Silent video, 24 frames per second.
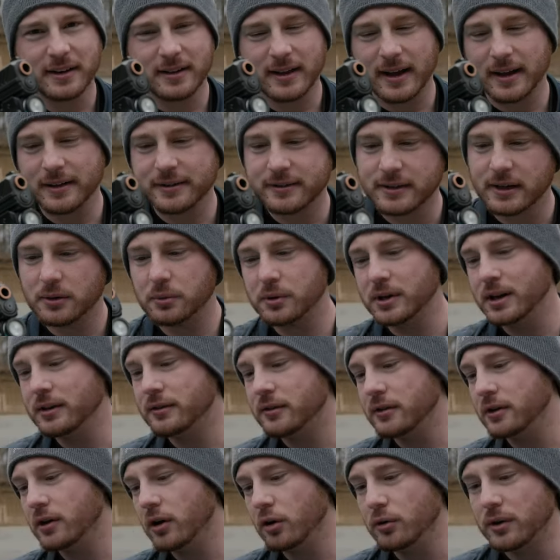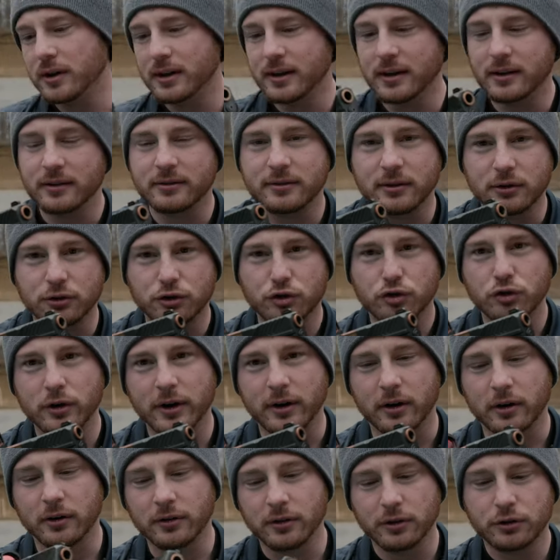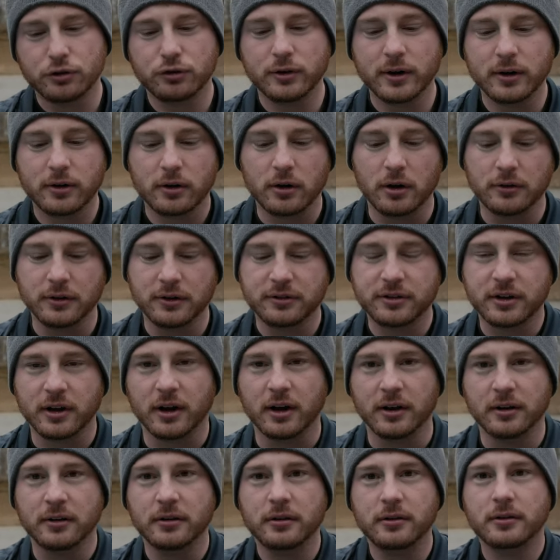to last thing we need to note is the trigger. The trigger on this gun,